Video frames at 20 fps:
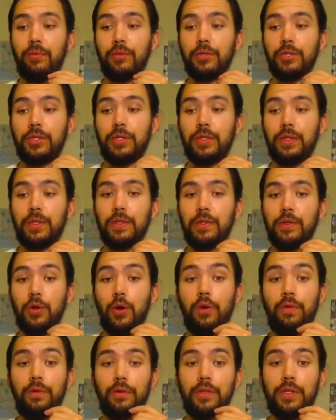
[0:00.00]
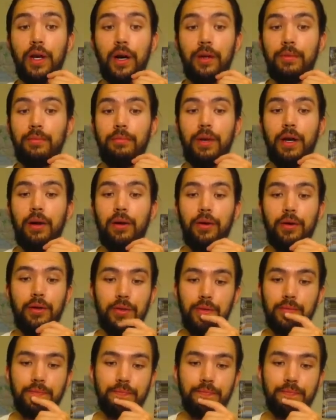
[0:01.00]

which is Overdone Burial.